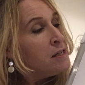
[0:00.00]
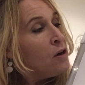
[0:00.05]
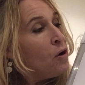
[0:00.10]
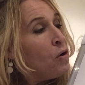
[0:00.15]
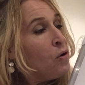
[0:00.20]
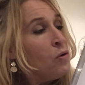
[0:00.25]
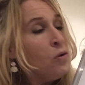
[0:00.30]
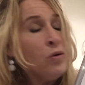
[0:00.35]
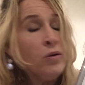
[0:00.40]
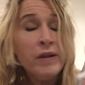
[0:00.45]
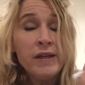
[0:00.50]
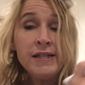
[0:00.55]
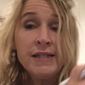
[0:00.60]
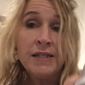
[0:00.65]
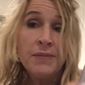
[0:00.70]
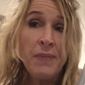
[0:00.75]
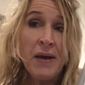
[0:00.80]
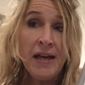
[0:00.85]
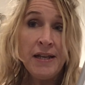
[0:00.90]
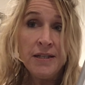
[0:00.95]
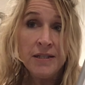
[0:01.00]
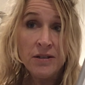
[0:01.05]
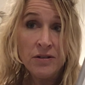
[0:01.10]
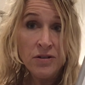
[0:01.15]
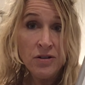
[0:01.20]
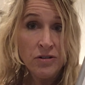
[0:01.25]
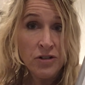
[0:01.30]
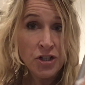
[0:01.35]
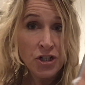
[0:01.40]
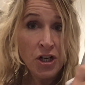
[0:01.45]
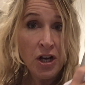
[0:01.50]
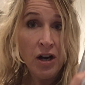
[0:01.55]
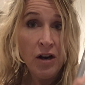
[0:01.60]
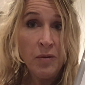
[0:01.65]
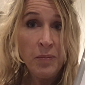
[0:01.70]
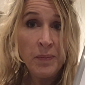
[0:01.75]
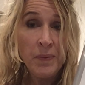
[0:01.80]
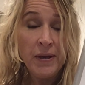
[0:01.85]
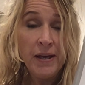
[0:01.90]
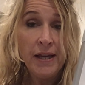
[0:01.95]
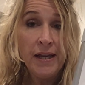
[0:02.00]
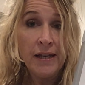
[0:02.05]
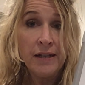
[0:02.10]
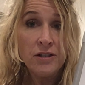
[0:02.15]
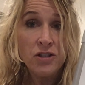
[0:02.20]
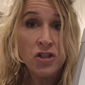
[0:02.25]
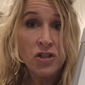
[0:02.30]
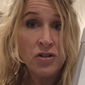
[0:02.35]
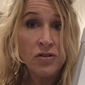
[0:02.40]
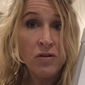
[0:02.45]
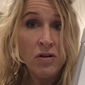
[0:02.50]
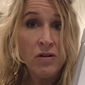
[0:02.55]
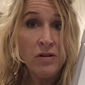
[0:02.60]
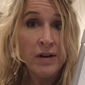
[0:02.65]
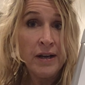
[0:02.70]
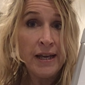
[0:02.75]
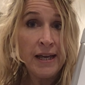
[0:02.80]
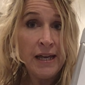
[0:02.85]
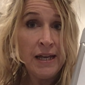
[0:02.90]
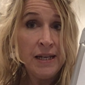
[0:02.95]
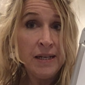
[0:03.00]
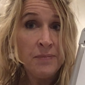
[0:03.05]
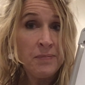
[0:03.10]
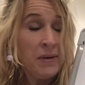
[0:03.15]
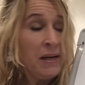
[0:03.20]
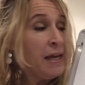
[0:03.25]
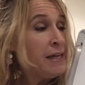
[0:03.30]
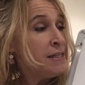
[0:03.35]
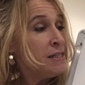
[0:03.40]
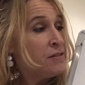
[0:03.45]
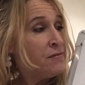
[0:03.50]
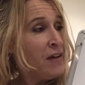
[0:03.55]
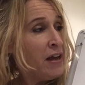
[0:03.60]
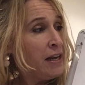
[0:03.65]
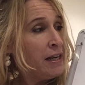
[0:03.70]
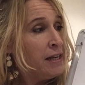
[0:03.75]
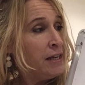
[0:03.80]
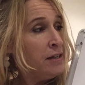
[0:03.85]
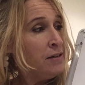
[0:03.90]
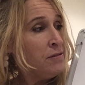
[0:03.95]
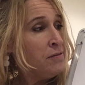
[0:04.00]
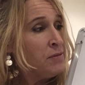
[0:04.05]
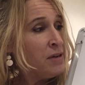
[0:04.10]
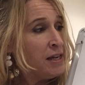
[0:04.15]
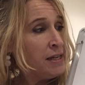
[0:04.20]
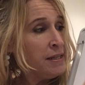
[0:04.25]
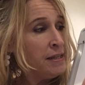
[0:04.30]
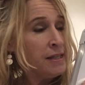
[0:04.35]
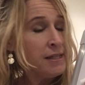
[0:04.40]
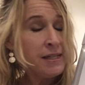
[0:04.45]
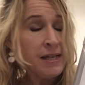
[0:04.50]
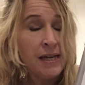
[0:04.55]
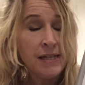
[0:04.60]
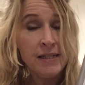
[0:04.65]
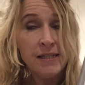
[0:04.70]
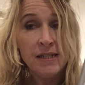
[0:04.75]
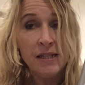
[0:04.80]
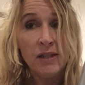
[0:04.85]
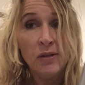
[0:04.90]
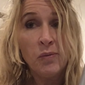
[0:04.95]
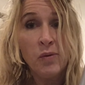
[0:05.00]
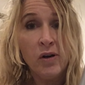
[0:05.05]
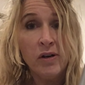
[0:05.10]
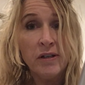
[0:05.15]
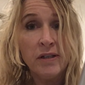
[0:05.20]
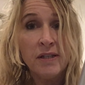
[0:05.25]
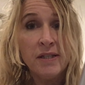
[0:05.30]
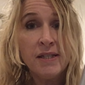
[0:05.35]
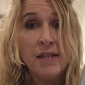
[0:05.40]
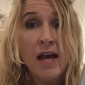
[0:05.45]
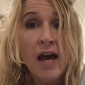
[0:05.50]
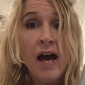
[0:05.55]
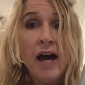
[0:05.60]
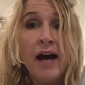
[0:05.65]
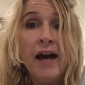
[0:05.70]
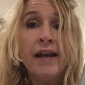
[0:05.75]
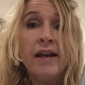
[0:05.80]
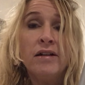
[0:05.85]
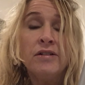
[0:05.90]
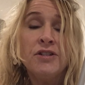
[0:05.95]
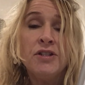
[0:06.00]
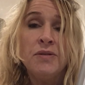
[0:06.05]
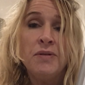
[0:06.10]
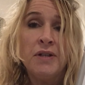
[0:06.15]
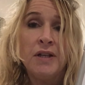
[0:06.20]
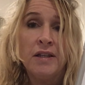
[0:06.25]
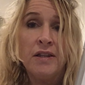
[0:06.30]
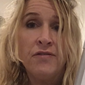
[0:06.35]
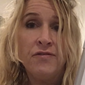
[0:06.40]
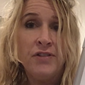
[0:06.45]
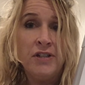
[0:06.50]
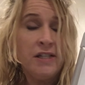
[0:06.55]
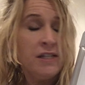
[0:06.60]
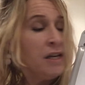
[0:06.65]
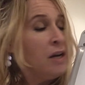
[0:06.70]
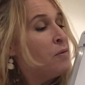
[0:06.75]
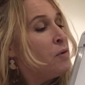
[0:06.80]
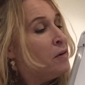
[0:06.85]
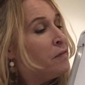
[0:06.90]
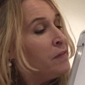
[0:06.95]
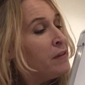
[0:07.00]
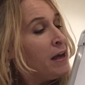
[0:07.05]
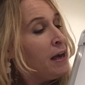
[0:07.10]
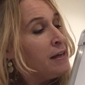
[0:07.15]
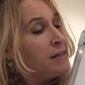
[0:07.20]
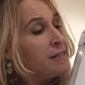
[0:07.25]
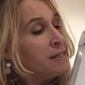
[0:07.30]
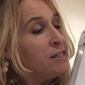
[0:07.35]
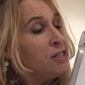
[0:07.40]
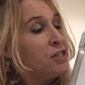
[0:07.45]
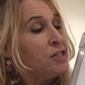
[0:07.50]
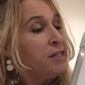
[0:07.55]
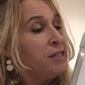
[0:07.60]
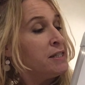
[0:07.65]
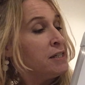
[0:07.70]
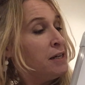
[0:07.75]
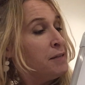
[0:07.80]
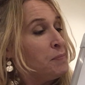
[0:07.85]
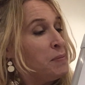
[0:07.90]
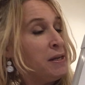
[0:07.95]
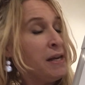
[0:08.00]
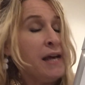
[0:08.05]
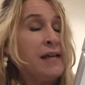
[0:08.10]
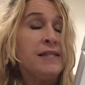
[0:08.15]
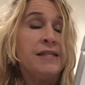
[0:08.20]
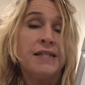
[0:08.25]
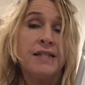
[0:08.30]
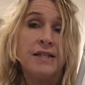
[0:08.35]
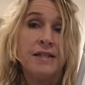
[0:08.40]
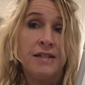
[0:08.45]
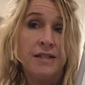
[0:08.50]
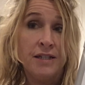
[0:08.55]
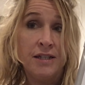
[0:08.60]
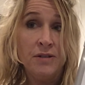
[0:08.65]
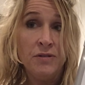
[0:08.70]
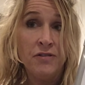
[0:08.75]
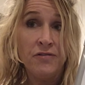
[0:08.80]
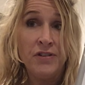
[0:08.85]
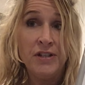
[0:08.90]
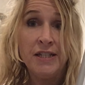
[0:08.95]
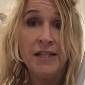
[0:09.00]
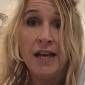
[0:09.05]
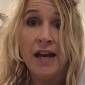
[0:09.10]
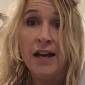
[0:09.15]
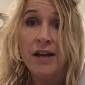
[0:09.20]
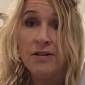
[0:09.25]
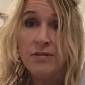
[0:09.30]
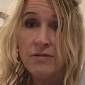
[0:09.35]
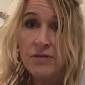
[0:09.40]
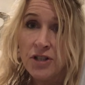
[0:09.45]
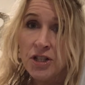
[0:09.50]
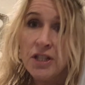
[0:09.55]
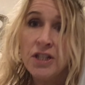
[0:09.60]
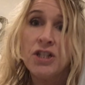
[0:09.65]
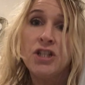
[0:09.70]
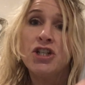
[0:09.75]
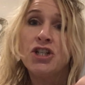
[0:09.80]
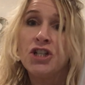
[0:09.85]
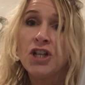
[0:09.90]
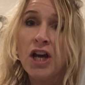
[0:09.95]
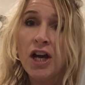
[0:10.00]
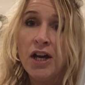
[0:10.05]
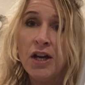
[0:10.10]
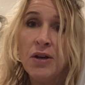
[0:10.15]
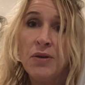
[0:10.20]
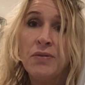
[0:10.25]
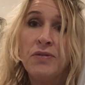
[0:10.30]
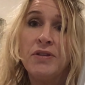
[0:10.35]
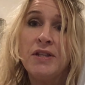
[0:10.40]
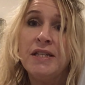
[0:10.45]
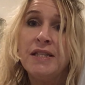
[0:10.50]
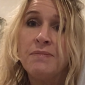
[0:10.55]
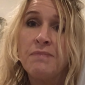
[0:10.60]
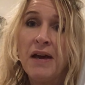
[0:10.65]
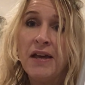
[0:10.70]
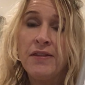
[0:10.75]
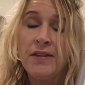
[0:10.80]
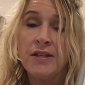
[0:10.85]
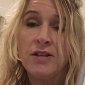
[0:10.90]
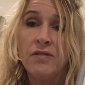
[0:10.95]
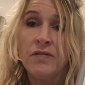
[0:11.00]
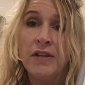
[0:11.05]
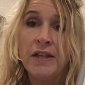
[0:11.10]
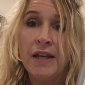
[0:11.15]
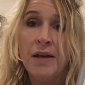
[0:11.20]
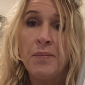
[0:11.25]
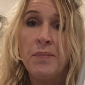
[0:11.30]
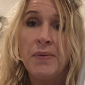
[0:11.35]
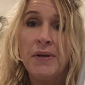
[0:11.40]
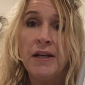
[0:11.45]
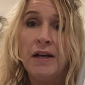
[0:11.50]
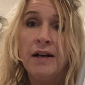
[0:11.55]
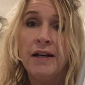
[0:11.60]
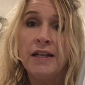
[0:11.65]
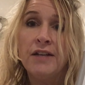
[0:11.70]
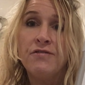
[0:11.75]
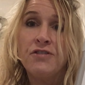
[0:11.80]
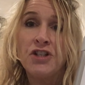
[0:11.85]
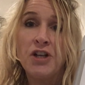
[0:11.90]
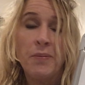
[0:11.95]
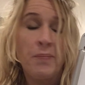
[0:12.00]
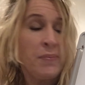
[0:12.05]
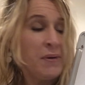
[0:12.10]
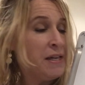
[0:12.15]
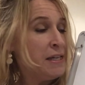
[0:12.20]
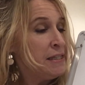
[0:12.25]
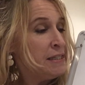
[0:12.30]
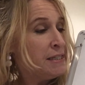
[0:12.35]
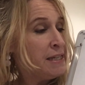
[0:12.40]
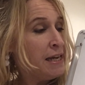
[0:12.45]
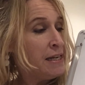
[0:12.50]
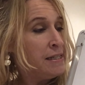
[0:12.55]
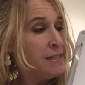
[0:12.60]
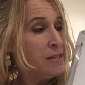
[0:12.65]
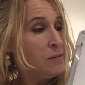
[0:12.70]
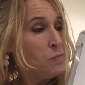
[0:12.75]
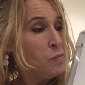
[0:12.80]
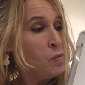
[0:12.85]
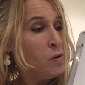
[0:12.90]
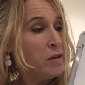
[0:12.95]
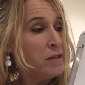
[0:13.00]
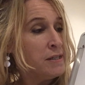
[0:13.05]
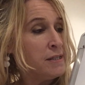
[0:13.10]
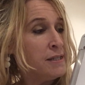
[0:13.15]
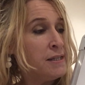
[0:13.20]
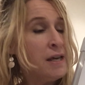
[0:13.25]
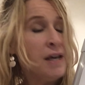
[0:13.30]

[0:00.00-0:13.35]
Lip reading: All this depends on your child being strong in place value in the 10s and the 1s, and I'll do another video on that. It's just I'd been asked to do a video just to show this method on the number line of jumping in 10s and 1s.